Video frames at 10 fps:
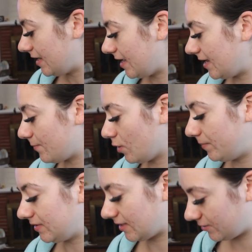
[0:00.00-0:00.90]
And I'm
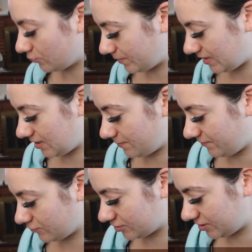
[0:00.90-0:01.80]
hoping that it'll be here
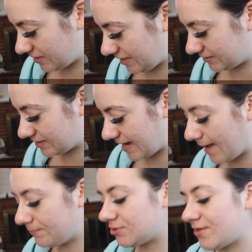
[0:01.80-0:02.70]
before she takes a
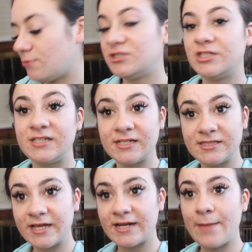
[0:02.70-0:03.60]
nap, so that when she does
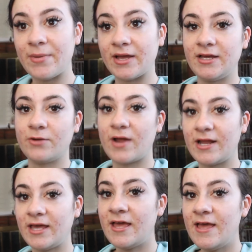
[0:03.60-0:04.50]
take a nap, I can get
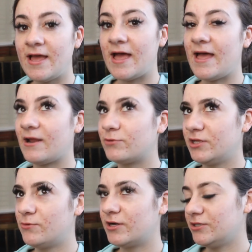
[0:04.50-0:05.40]
ready. And I
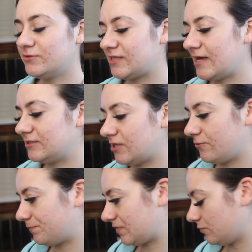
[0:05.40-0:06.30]
really want to use that, so
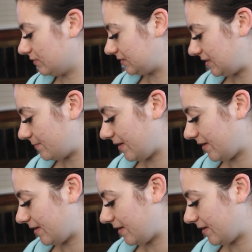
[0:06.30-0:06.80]
we'll see